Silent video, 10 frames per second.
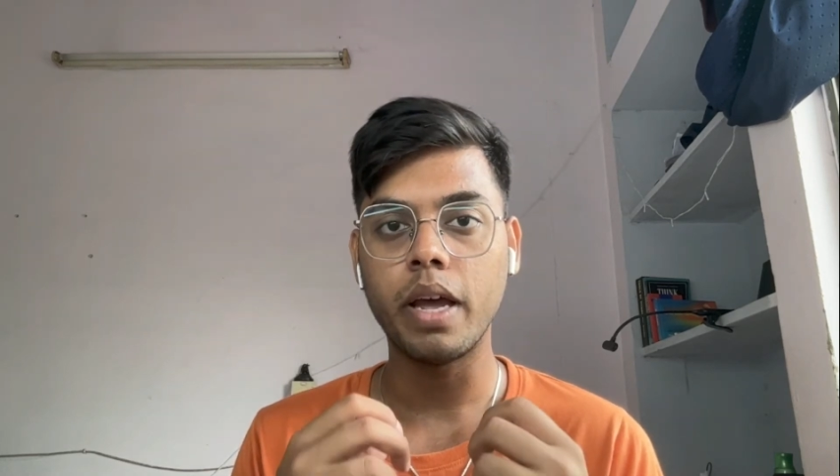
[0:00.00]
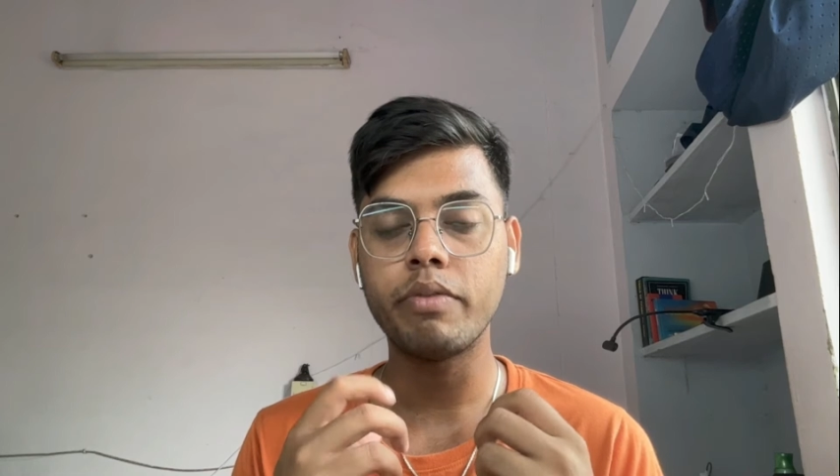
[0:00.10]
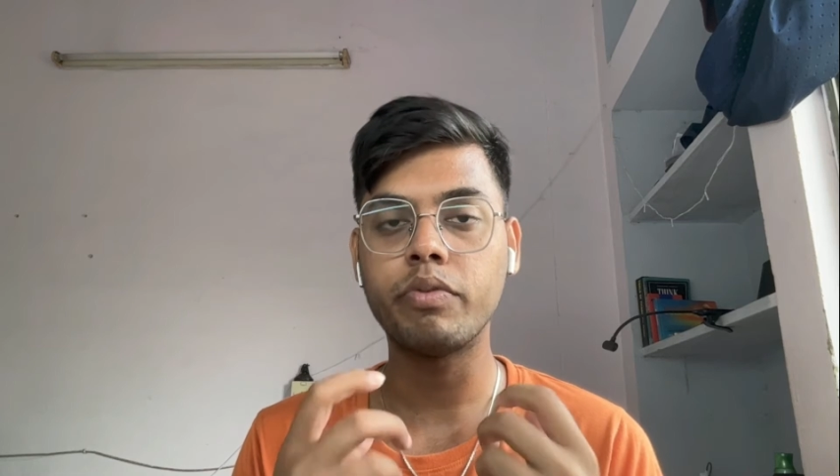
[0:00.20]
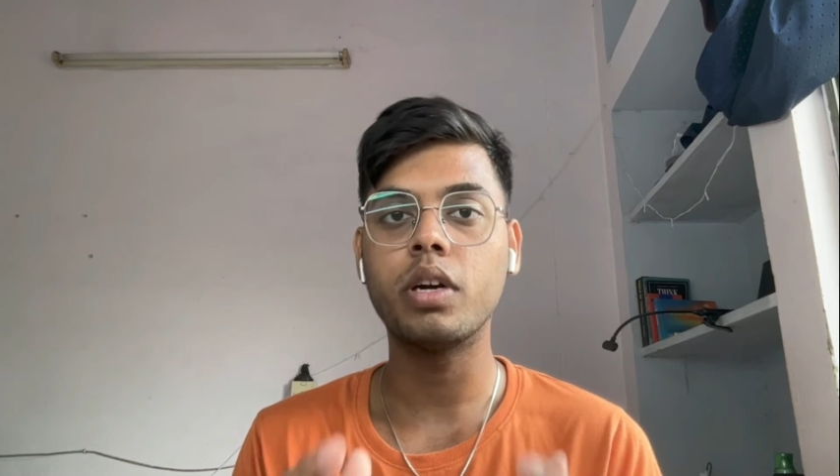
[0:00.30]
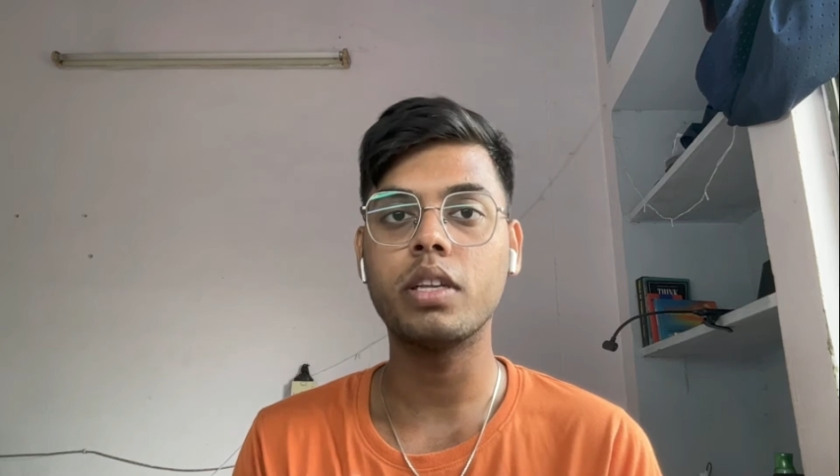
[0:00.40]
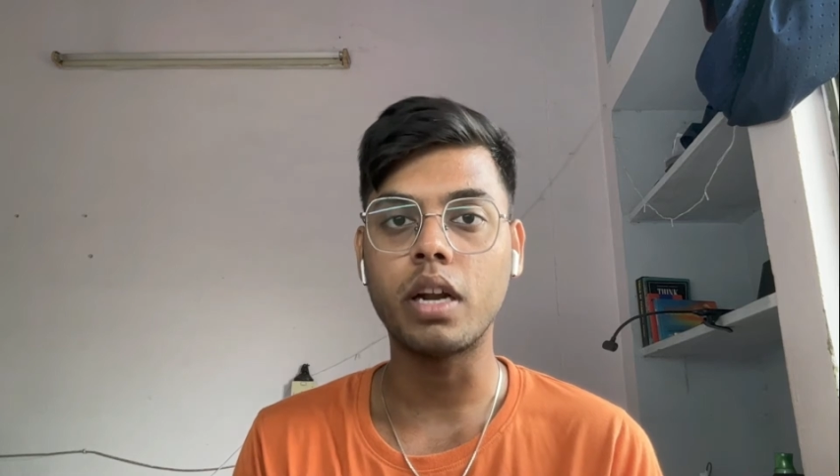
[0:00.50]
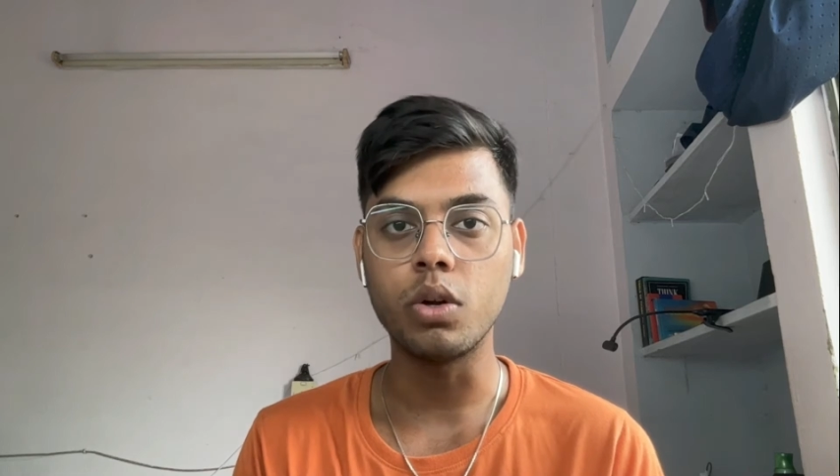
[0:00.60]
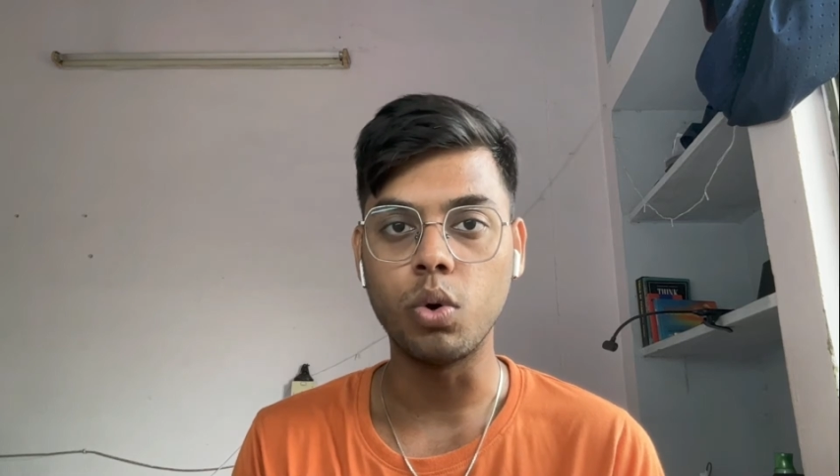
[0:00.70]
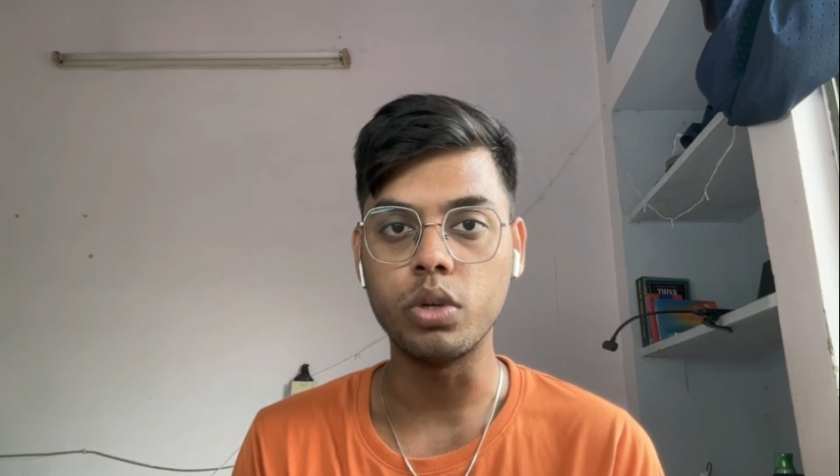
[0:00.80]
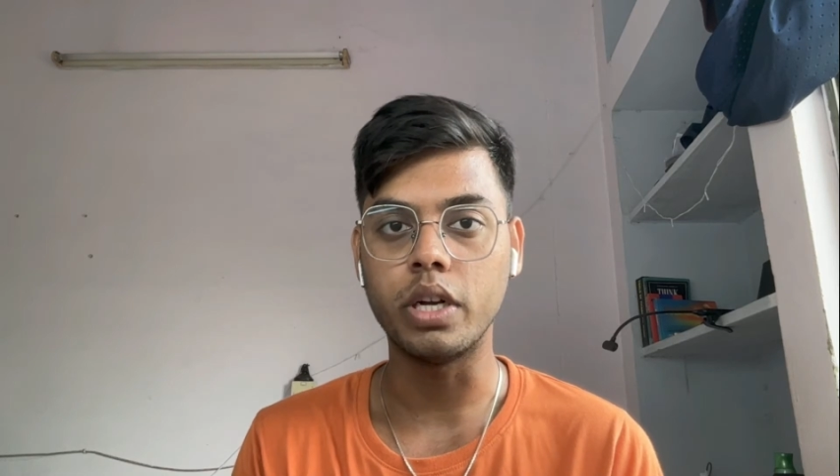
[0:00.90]
effort that
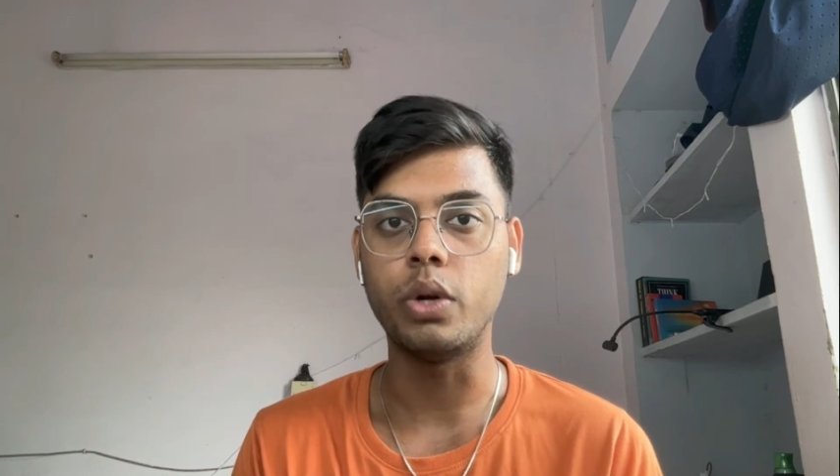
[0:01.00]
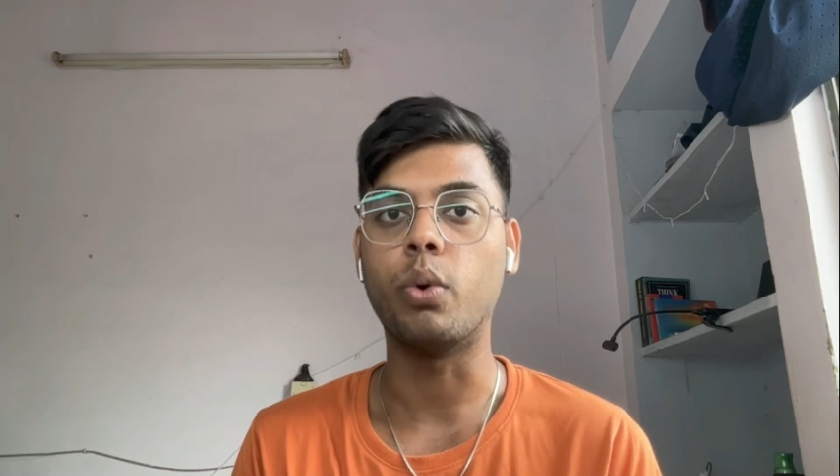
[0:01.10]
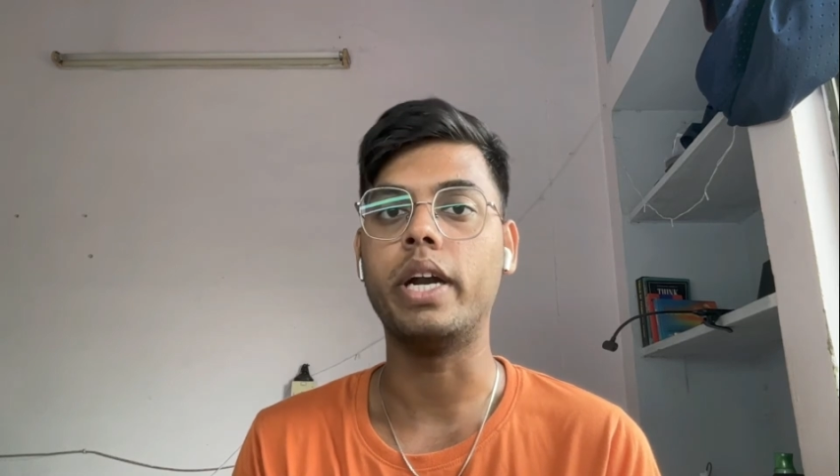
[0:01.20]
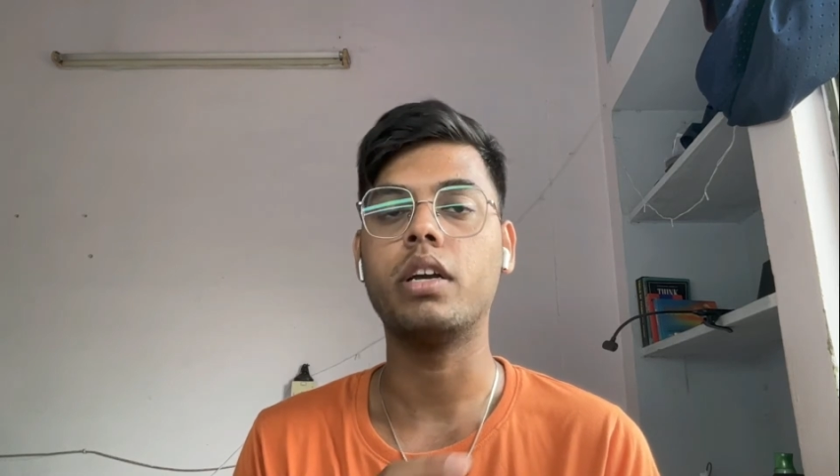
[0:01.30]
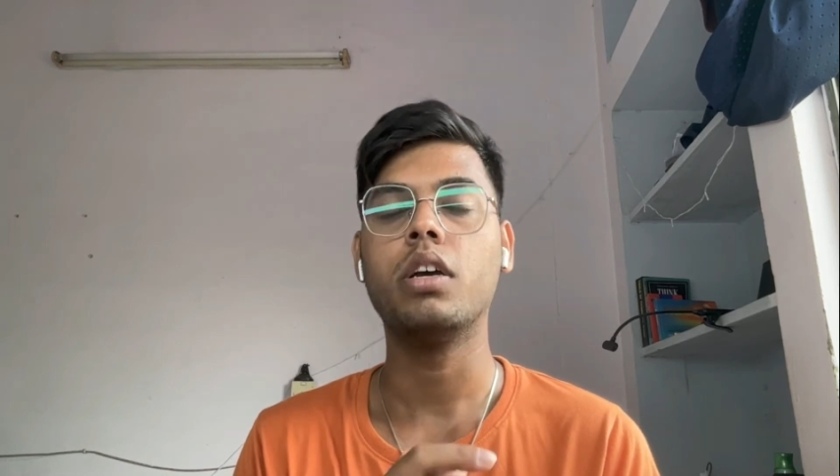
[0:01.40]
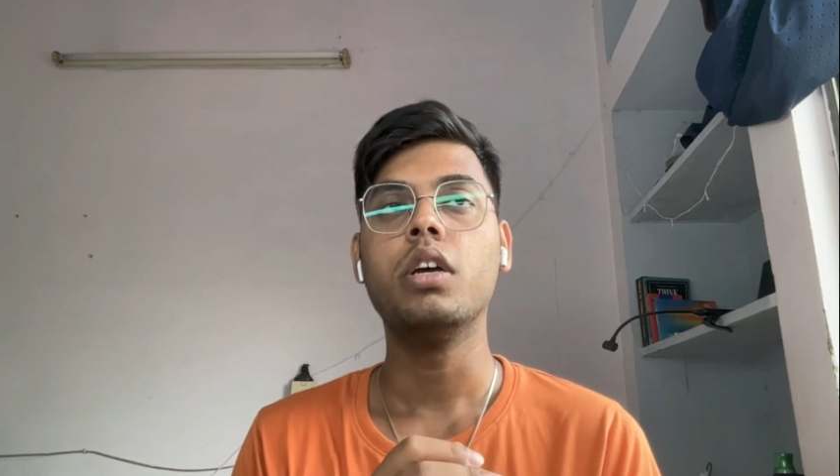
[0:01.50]
goes into it.